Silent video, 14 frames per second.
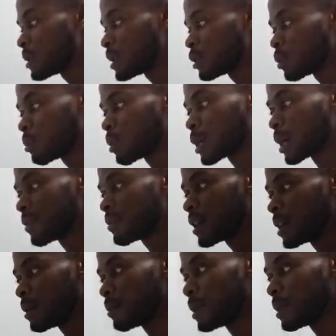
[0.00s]
the topographical
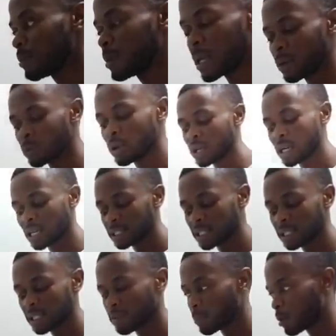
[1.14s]
map, and we cutted
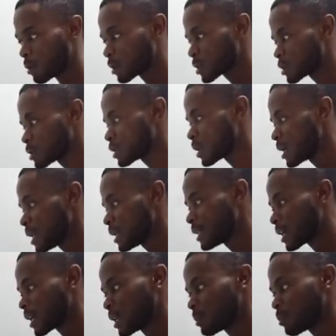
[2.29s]
the
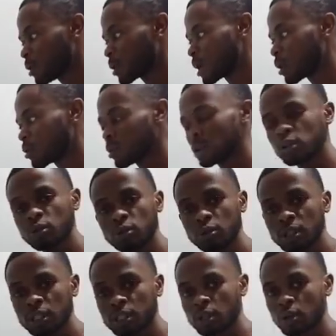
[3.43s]
cut box according to
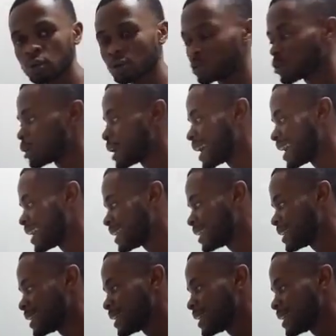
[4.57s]
each contour line